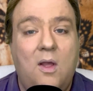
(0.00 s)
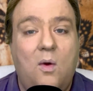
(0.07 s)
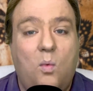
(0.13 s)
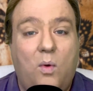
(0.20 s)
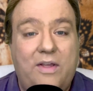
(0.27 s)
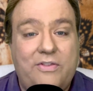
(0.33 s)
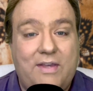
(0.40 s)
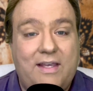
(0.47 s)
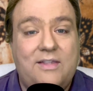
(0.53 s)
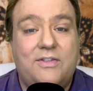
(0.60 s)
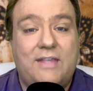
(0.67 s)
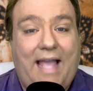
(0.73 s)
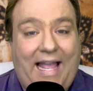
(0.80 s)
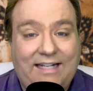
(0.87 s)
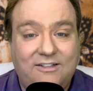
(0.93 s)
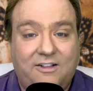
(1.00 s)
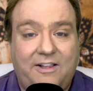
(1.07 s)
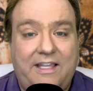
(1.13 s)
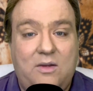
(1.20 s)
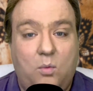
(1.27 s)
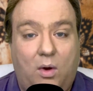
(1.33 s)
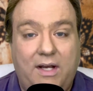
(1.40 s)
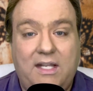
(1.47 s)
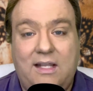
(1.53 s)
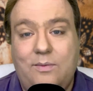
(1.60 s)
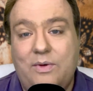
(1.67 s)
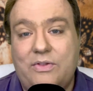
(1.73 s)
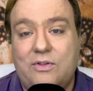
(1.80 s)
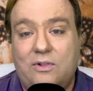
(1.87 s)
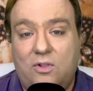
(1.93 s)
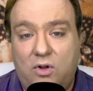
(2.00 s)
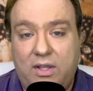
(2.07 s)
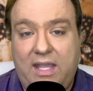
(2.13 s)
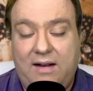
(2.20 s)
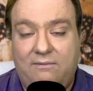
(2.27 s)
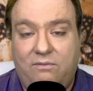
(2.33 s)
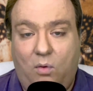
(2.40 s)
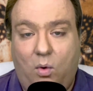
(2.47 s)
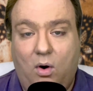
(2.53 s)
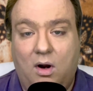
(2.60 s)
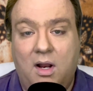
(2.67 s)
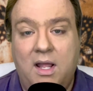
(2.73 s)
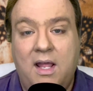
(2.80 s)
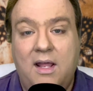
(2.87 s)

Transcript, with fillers: was exactly what he was looking for